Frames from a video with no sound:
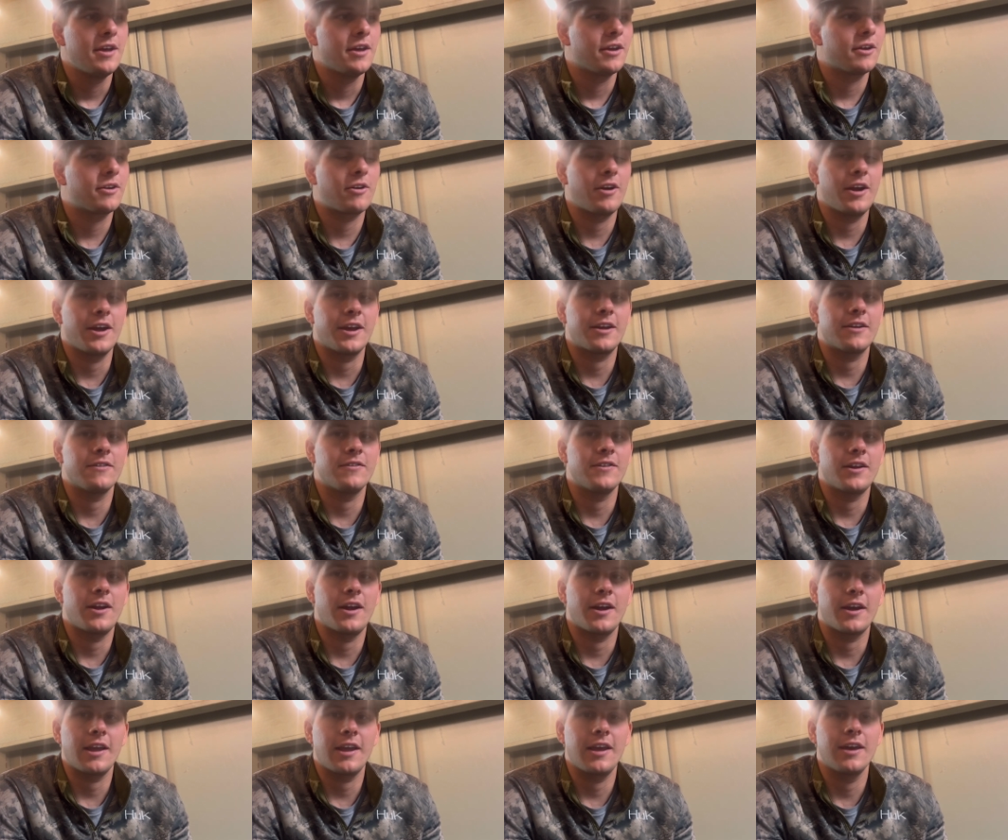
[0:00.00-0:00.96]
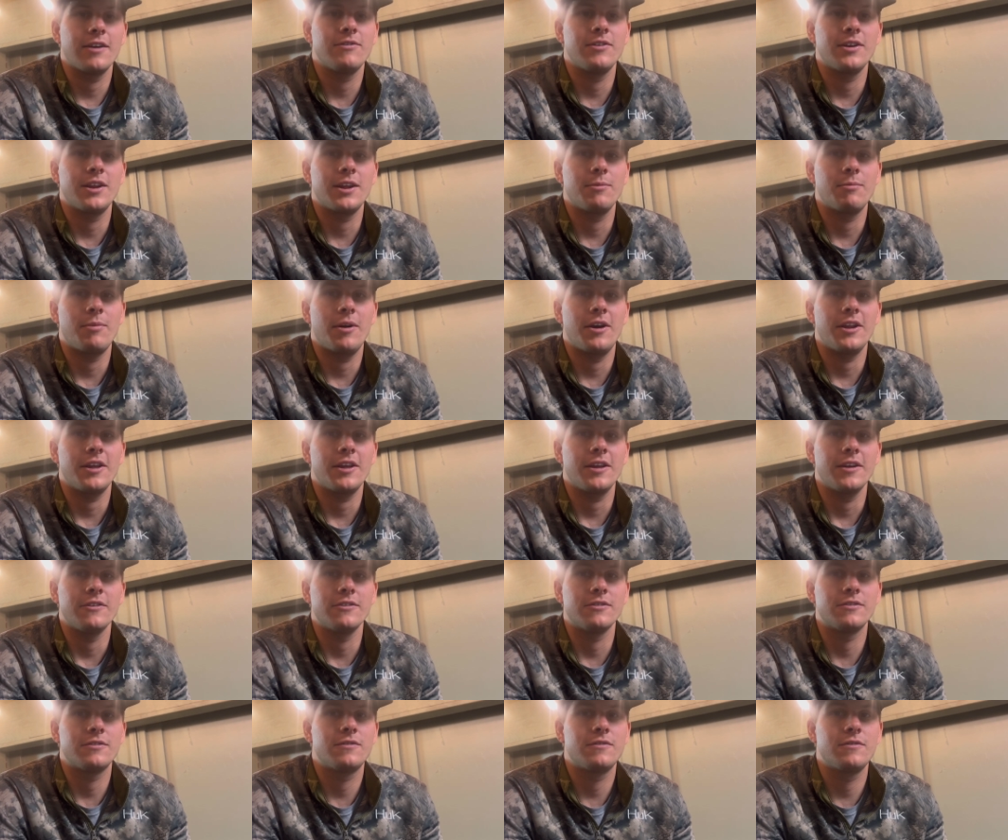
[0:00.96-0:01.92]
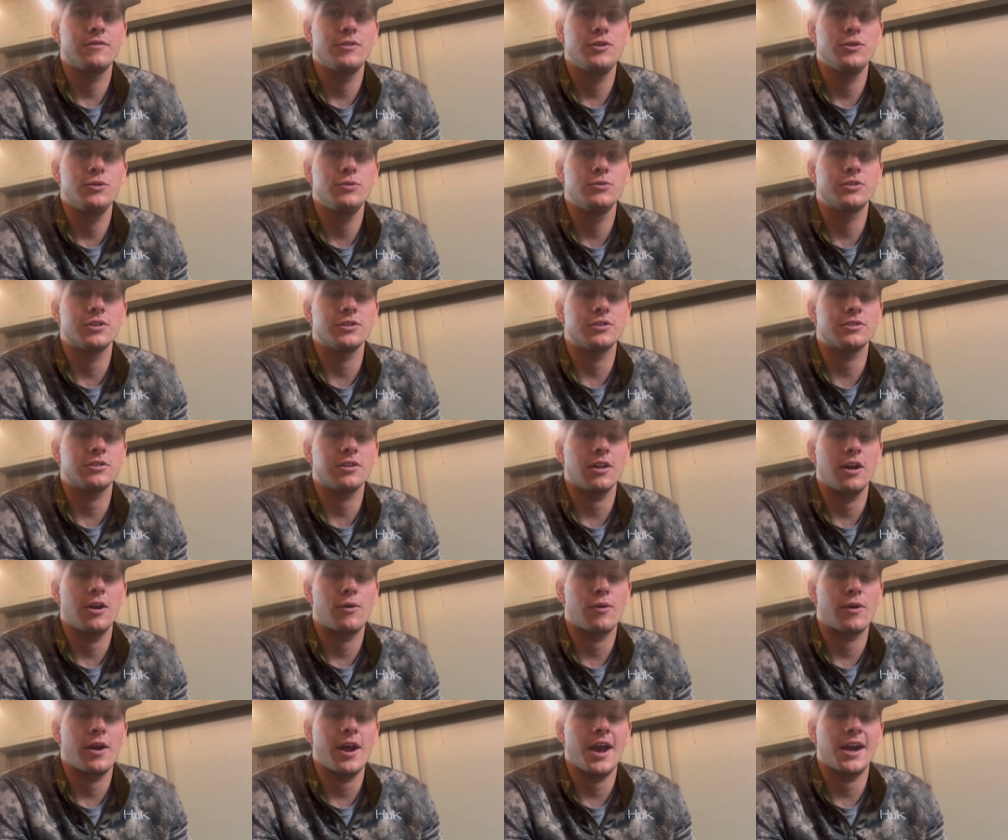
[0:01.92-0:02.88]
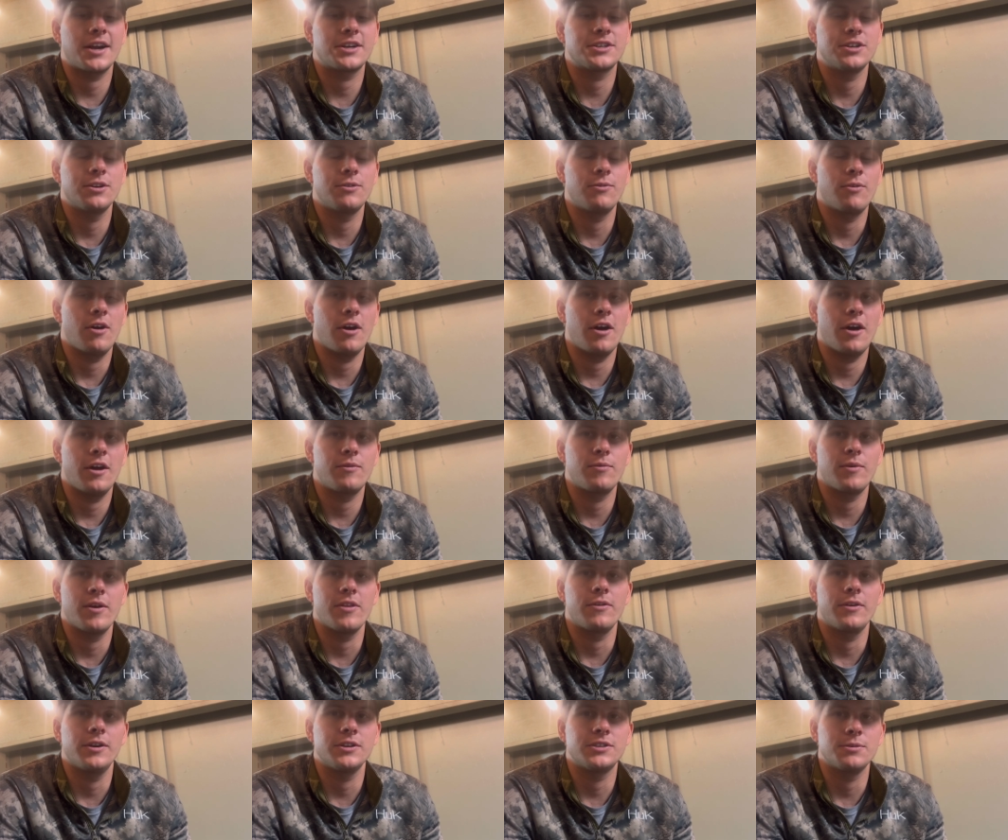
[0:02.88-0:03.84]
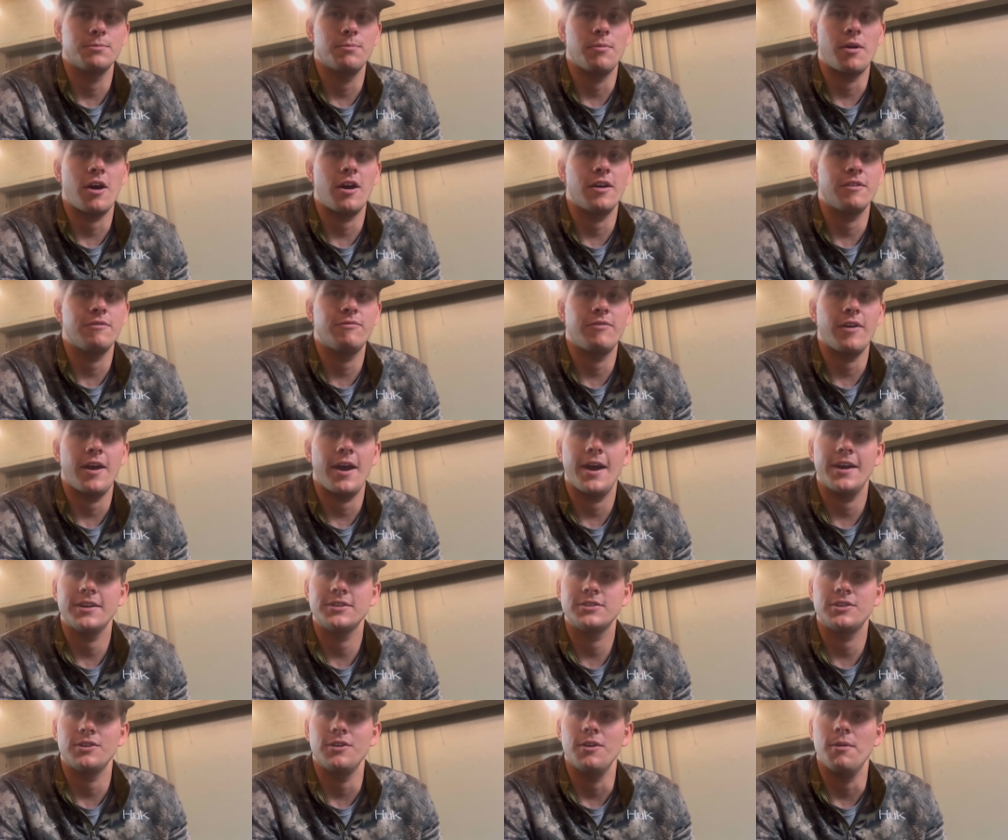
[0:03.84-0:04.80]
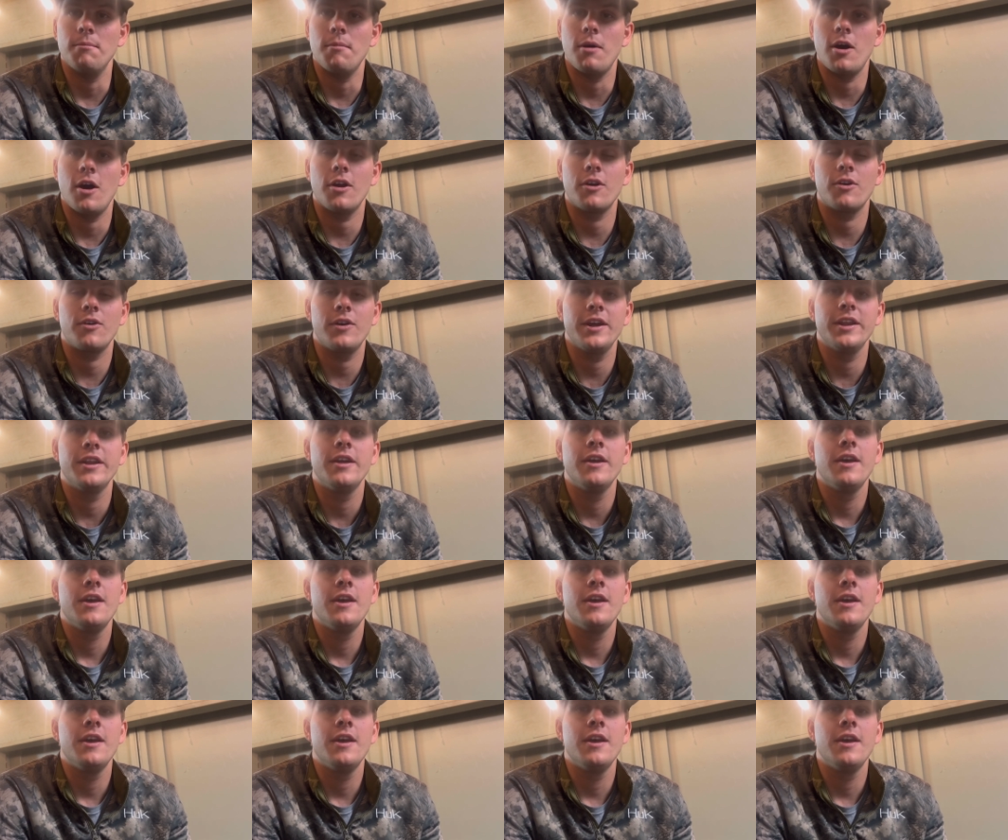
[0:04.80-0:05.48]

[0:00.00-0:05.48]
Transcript: cranking that I can give anybody, is use a slower action rod, whether it's a mod fast or a moderate,